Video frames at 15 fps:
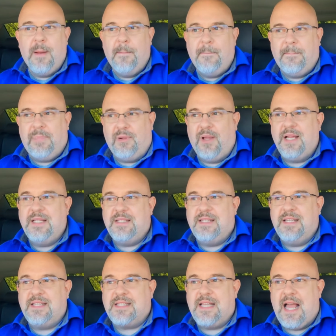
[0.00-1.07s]
plays
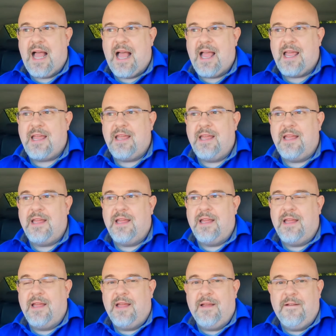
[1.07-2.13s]
this guy
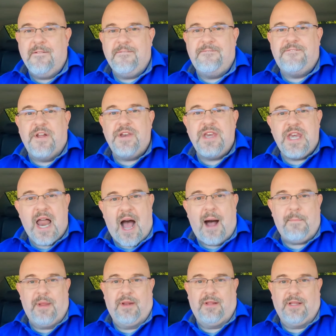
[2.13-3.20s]

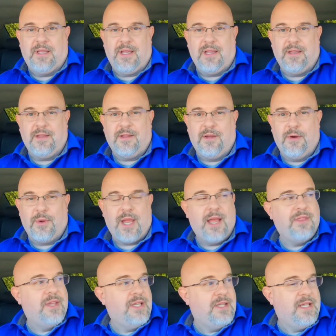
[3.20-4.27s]
phenomenally. Okay,
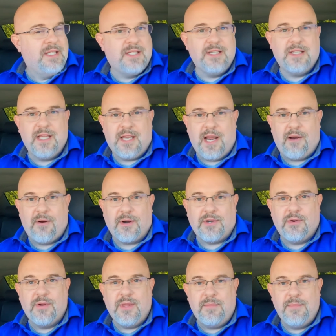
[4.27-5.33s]
this is the
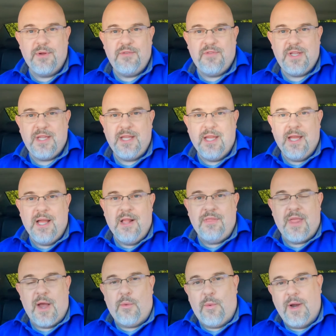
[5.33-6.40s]
character in the movie
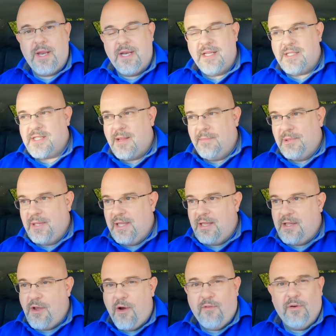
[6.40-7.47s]
that when it is
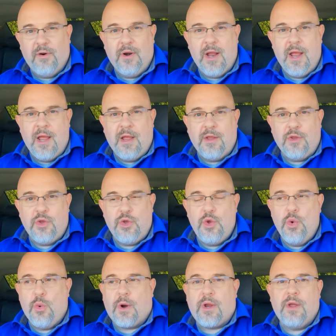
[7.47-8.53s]
completely over,
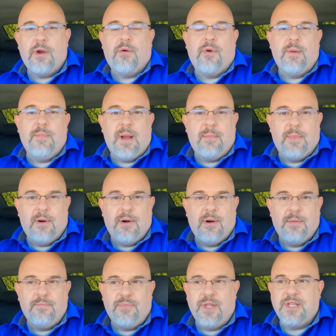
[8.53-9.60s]
you are going to
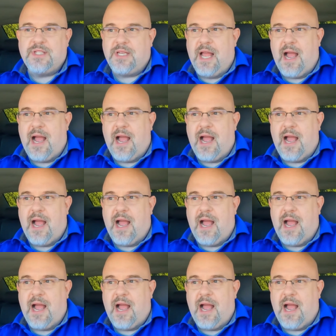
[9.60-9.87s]
remember this guy,